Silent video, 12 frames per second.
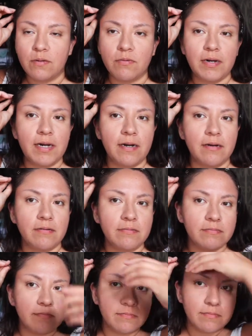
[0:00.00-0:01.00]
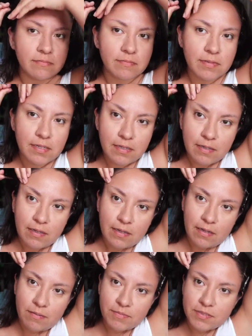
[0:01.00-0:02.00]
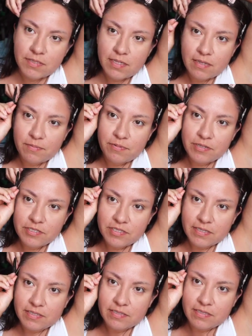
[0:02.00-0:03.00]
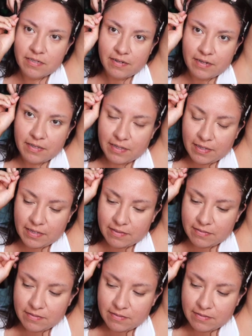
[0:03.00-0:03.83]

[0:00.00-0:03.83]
Wow. I'm just like sorry, like